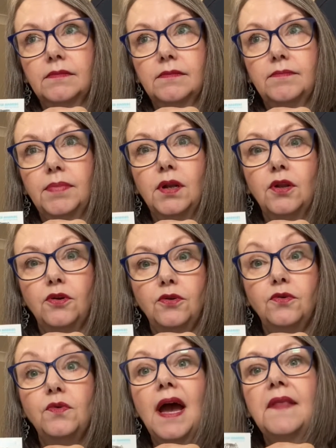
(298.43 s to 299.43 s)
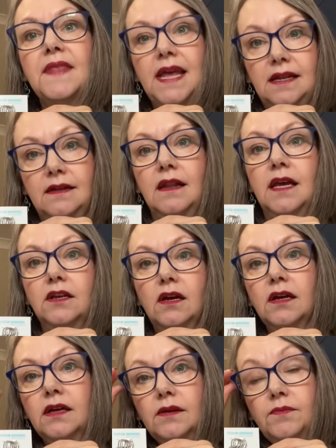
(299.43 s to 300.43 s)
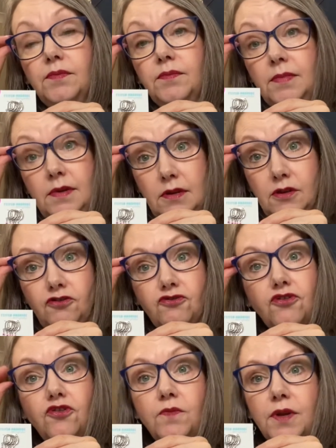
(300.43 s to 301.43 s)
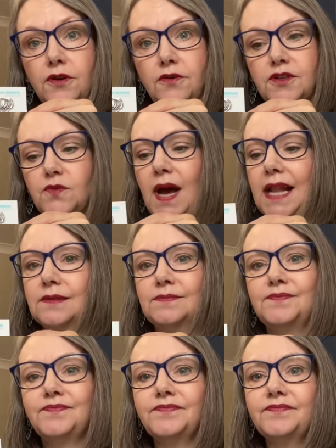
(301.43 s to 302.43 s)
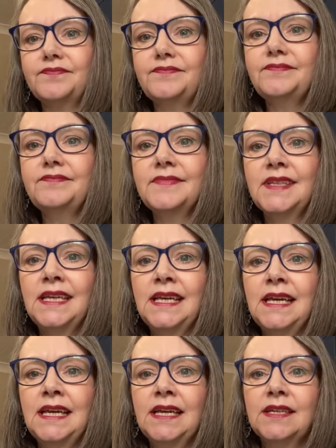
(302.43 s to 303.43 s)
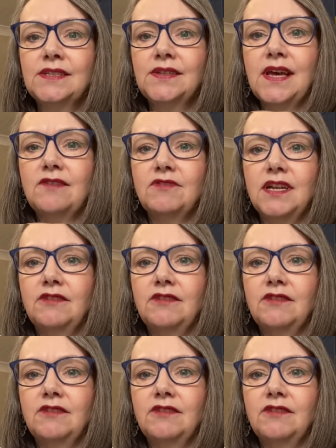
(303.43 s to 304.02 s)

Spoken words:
blue, and then like a true blue as well. So they're really